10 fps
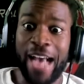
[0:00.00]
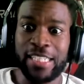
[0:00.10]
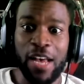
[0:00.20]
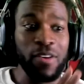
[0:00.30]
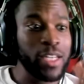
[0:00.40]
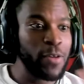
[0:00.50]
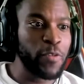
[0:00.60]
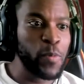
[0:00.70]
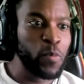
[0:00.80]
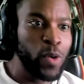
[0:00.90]
actually have a clip
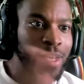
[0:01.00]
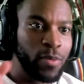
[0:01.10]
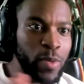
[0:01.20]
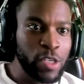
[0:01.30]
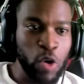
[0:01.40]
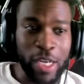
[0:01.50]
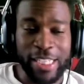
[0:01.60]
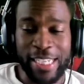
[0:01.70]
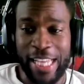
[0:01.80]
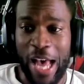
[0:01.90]
from when we scored a
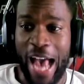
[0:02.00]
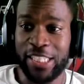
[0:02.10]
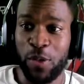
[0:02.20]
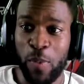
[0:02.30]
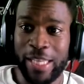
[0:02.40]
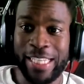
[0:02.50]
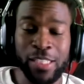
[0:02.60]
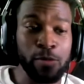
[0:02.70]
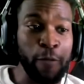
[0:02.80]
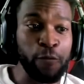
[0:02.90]
touchdown. I actually went, this is
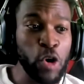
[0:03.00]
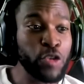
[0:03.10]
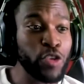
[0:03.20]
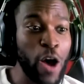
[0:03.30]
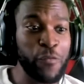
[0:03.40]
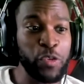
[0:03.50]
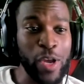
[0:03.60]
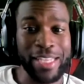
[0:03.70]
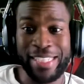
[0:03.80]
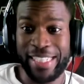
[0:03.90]
my first Dolphins
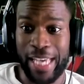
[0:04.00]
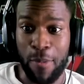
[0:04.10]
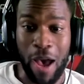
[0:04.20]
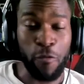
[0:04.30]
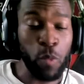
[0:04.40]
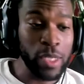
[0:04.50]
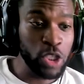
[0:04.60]
regular season game I ever went